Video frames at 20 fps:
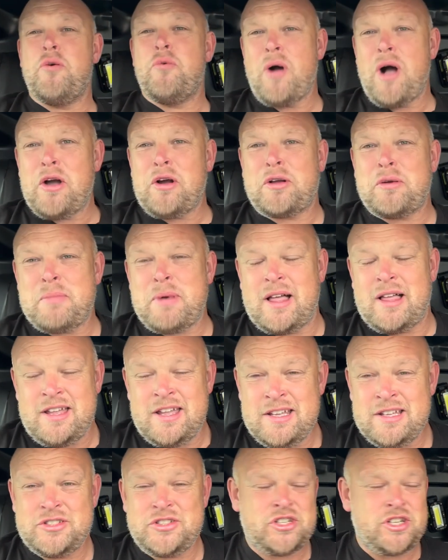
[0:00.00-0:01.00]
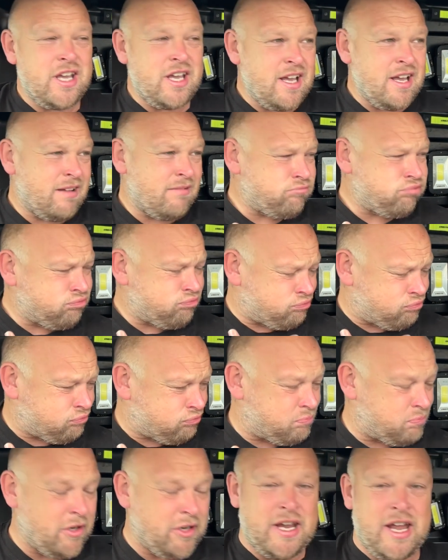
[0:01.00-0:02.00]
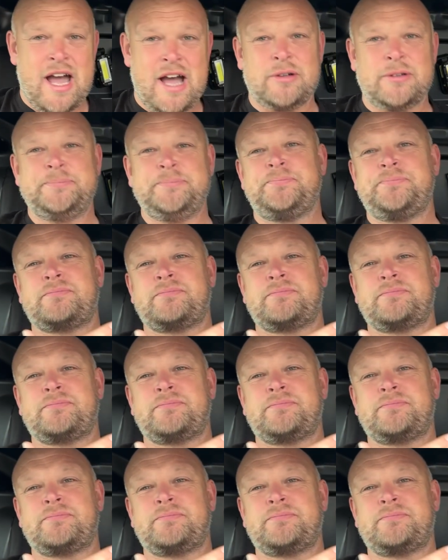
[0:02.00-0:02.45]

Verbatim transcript: welcome back. Gee, bloody hell.